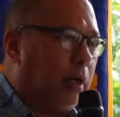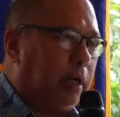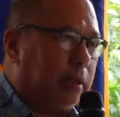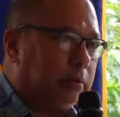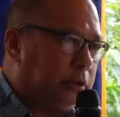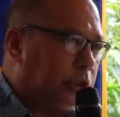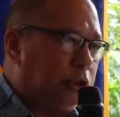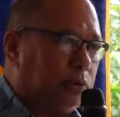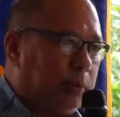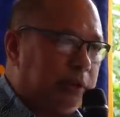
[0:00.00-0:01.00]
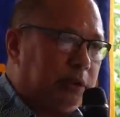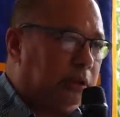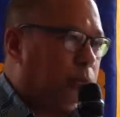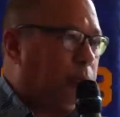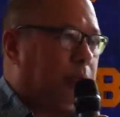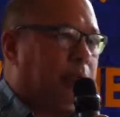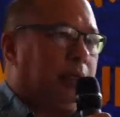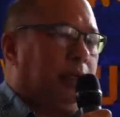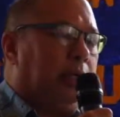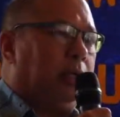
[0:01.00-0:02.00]
uh, situations
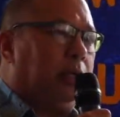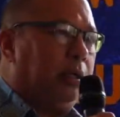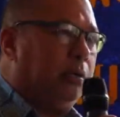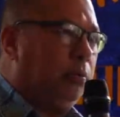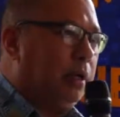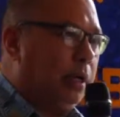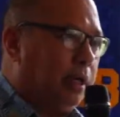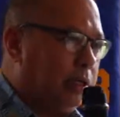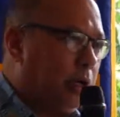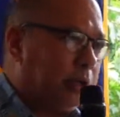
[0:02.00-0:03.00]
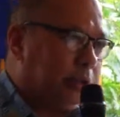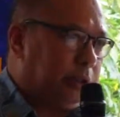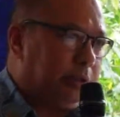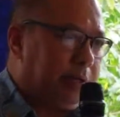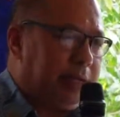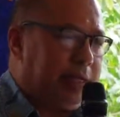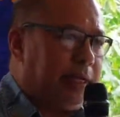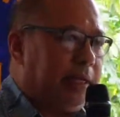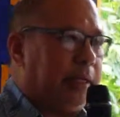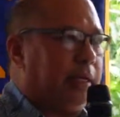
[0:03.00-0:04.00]
where you know, a, a doctor and
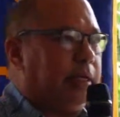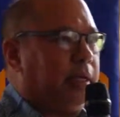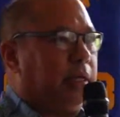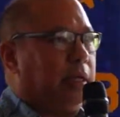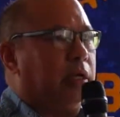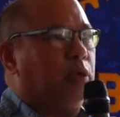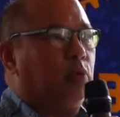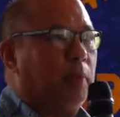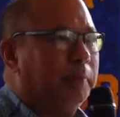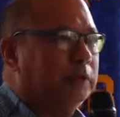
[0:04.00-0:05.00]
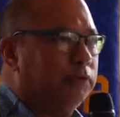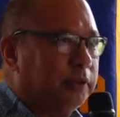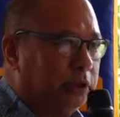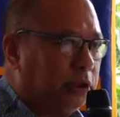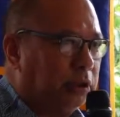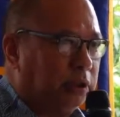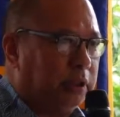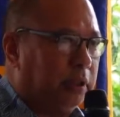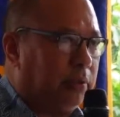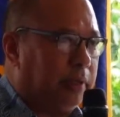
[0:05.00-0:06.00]
a, and a, and, a, woman's physician,
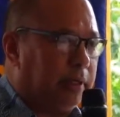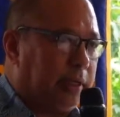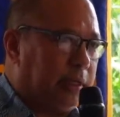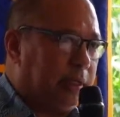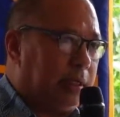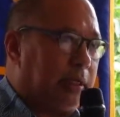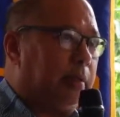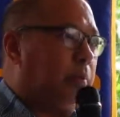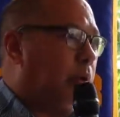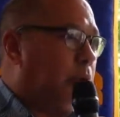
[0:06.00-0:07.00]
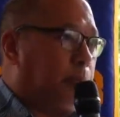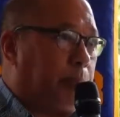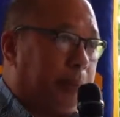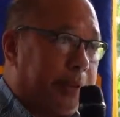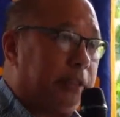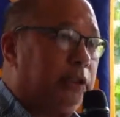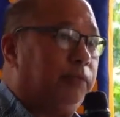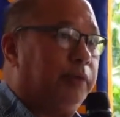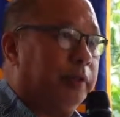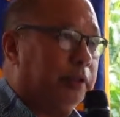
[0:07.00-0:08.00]
you know, and, and uh, the potential
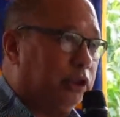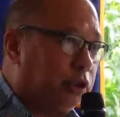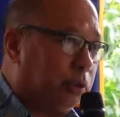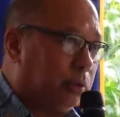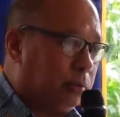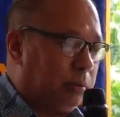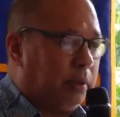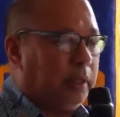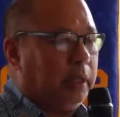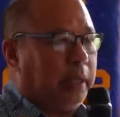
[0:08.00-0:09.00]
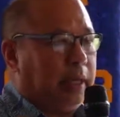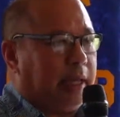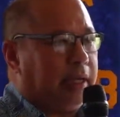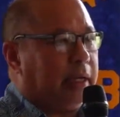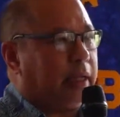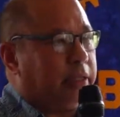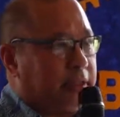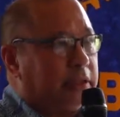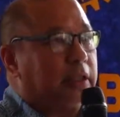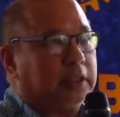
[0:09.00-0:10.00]
for control. And uh,
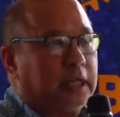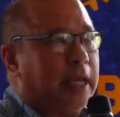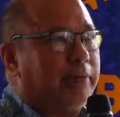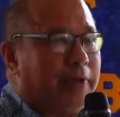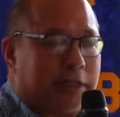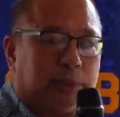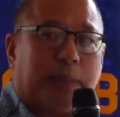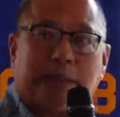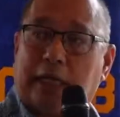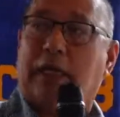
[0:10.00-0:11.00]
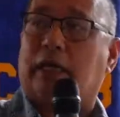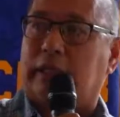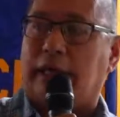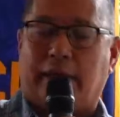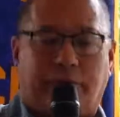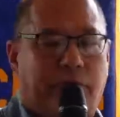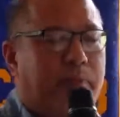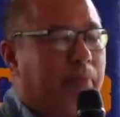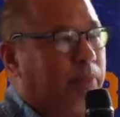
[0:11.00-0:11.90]
these are the kind of aspects I got that from,